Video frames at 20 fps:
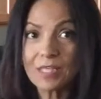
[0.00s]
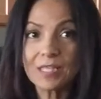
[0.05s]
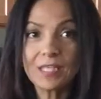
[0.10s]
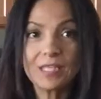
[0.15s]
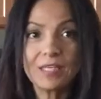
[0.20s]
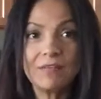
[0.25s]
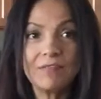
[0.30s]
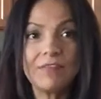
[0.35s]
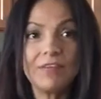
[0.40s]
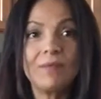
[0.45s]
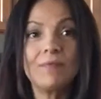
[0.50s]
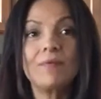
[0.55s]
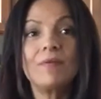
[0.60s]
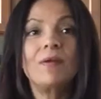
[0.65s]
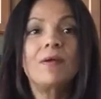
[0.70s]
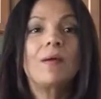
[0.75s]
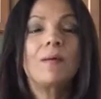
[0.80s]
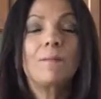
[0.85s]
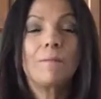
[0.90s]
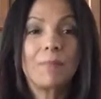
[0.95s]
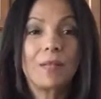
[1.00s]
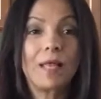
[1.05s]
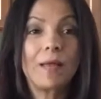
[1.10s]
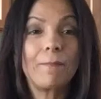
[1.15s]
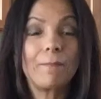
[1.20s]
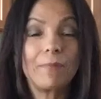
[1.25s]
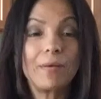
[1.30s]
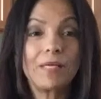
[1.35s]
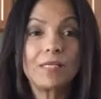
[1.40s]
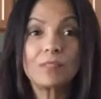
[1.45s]
Living
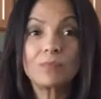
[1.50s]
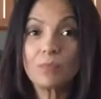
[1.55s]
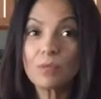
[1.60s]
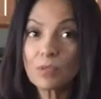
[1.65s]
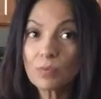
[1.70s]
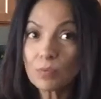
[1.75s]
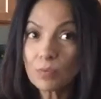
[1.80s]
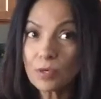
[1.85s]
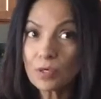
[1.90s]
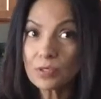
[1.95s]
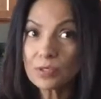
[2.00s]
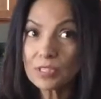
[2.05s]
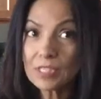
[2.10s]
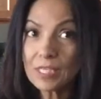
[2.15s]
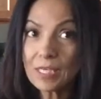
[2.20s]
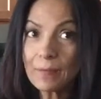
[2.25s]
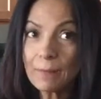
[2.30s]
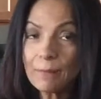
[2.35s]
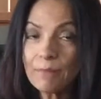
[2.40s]
Plant-Based with Rosie.